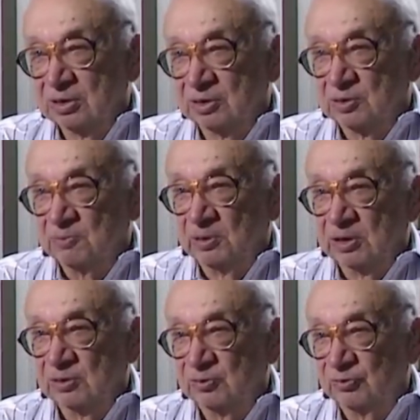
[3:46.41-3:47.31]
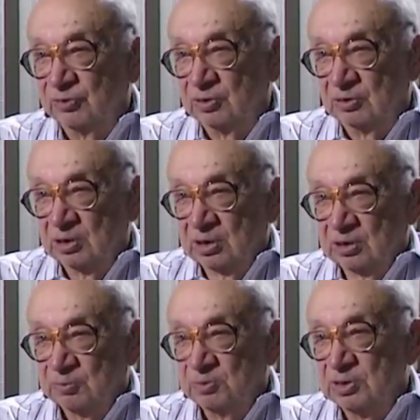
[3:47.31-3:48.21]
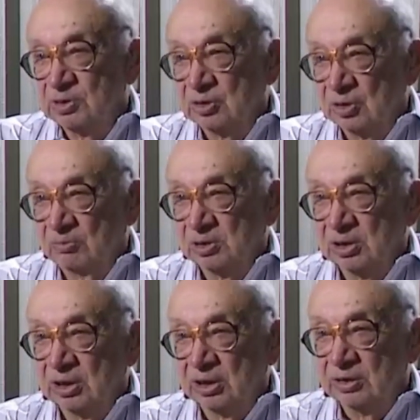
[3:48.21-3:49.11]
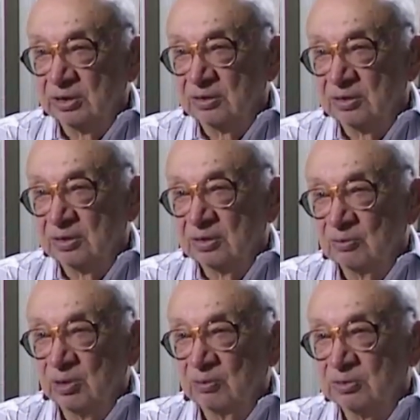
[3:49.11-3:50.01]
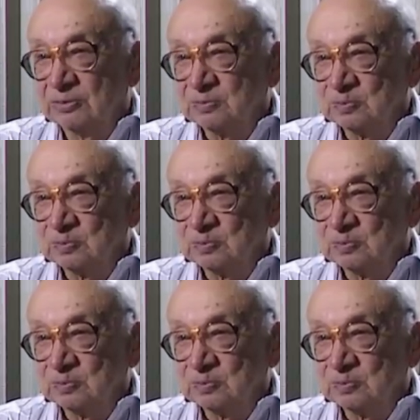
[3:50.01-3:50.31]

There's a spider spins an atomic aligned web.